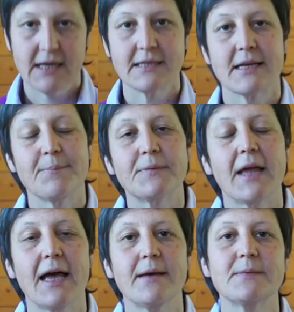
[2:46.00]

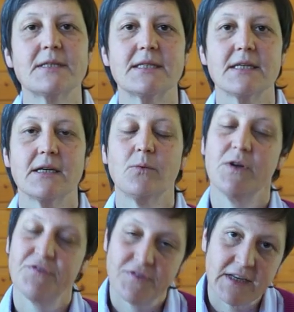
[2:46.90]
Sometimes we
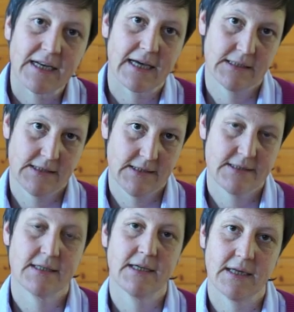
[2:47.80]
feel like
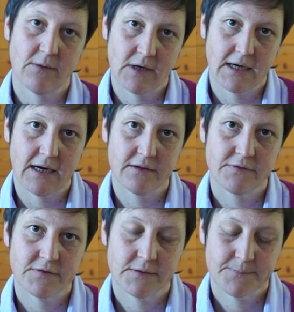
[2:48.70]
this in our life.
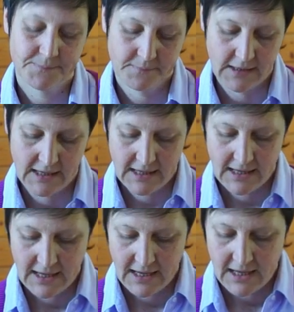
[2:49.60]

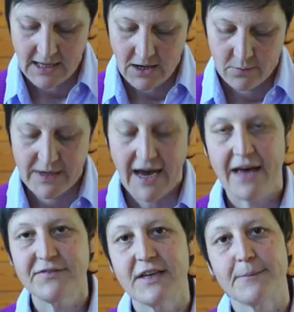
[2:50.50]
We
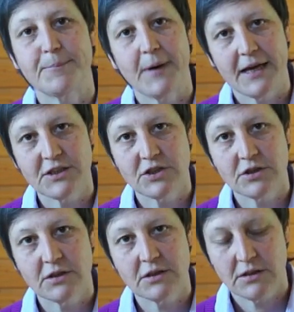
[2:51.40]
have the
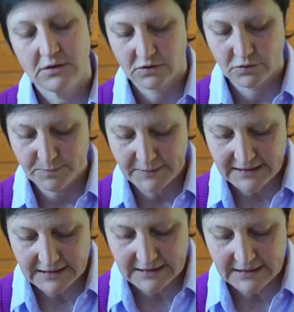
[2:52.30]
impression to
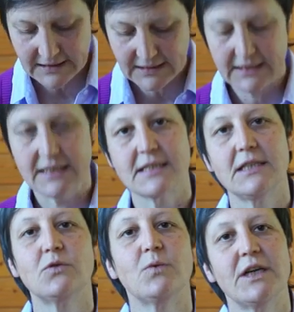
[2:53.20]
be in a
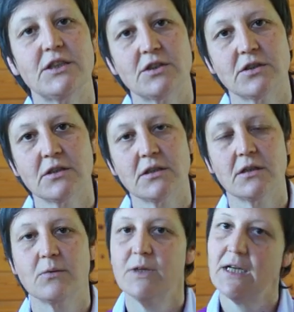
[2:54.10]
situation
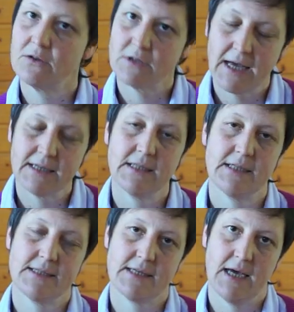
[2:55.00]
without any
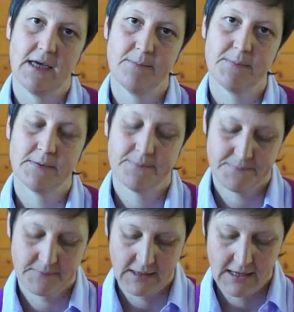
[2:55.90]
escape,
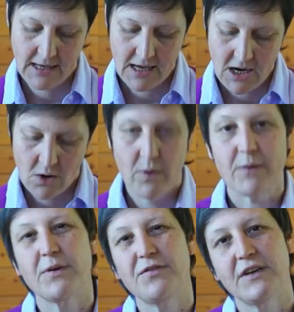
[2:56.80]
where
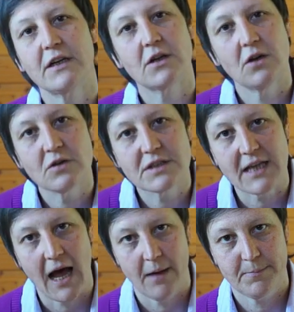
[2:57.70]
we feel closed
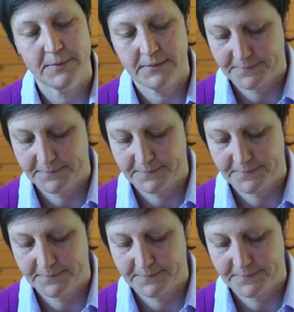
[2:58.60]
up,